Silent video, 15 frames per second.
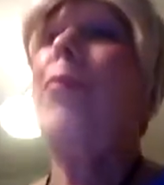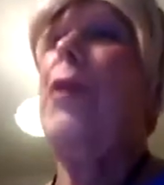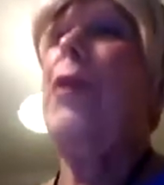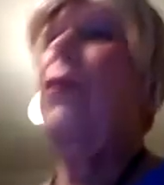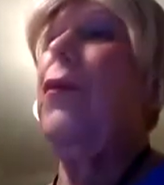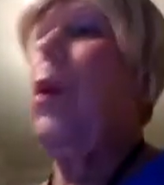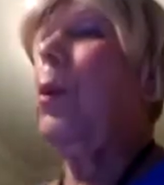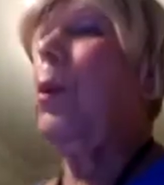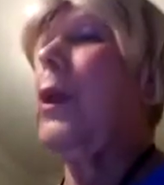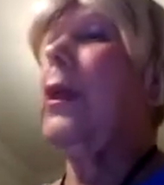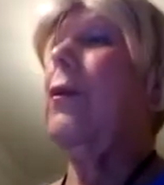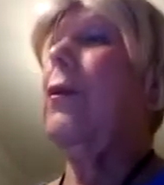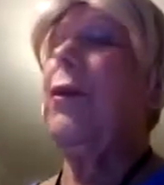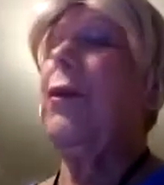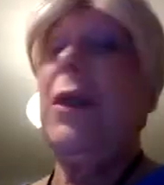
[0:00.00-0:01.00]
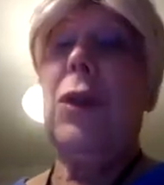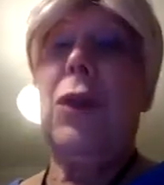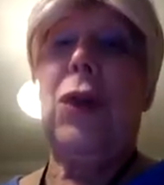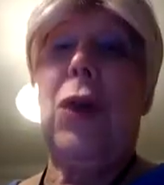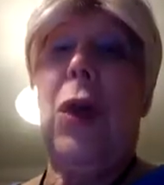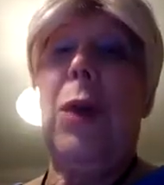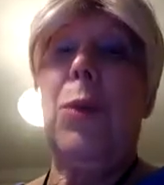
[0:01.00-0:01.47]
before we even
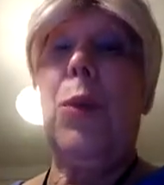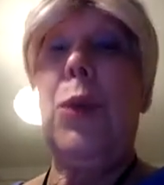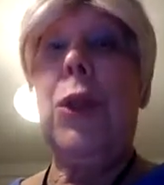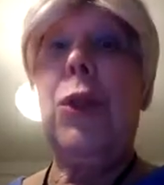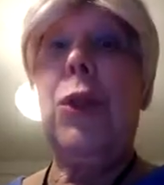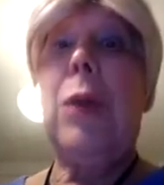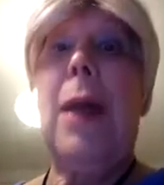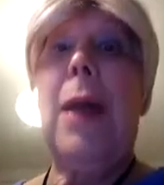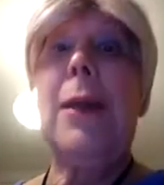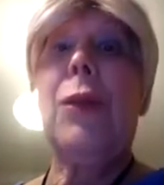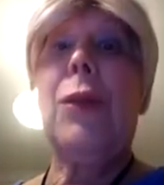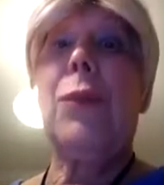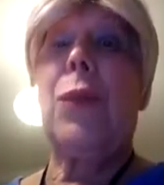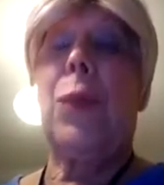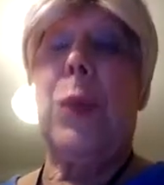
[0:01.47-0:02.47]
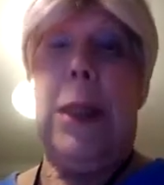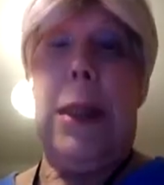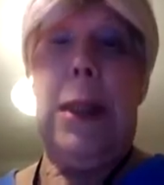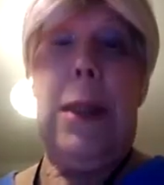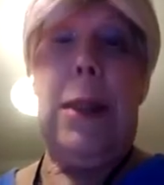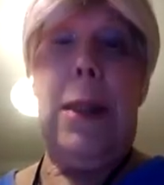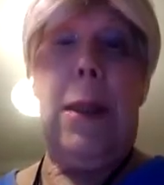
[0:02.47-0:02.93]
start, would you like to
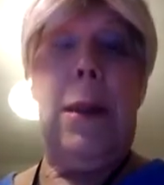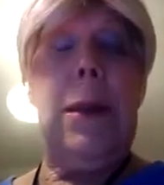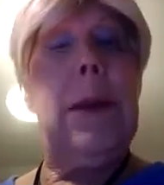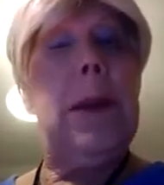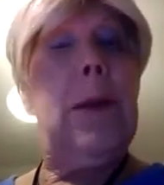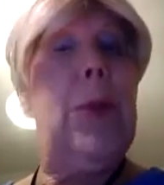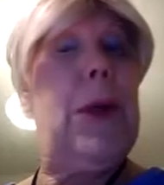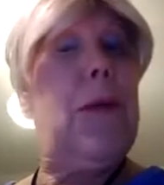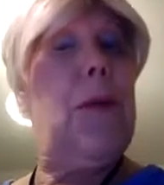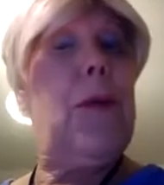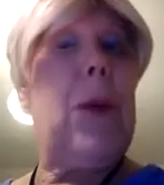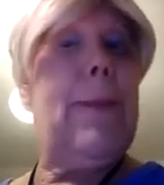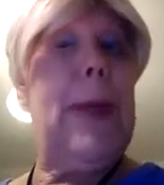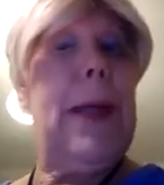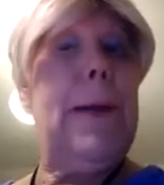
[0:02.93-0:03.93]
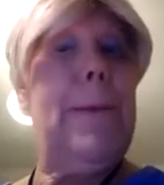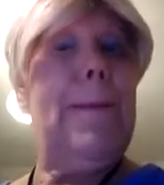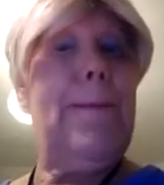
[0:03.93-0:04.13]
read a little bit from it?